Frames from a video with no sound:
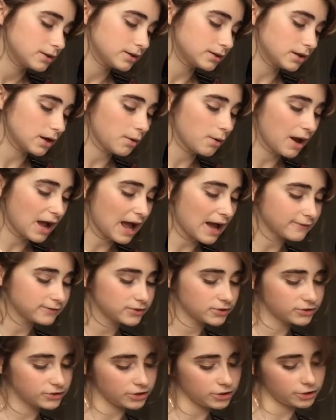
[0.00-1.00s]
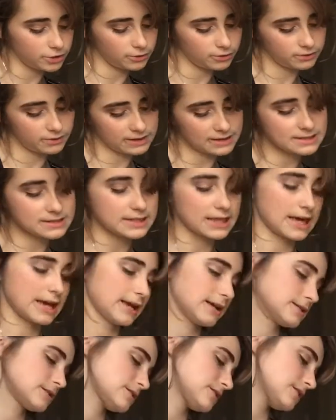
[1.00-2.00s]
you know, I have to do these
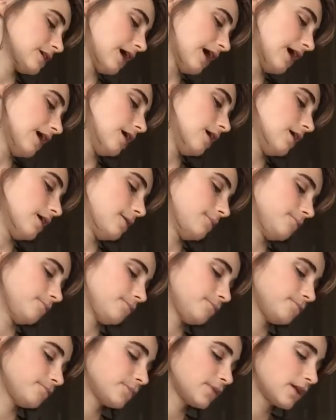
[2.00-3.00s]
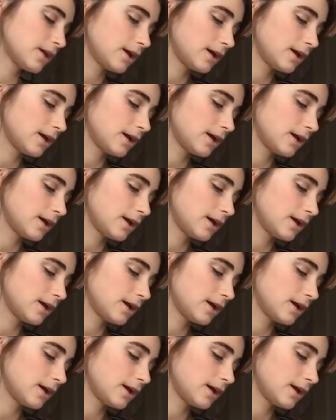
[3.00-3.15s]
things, and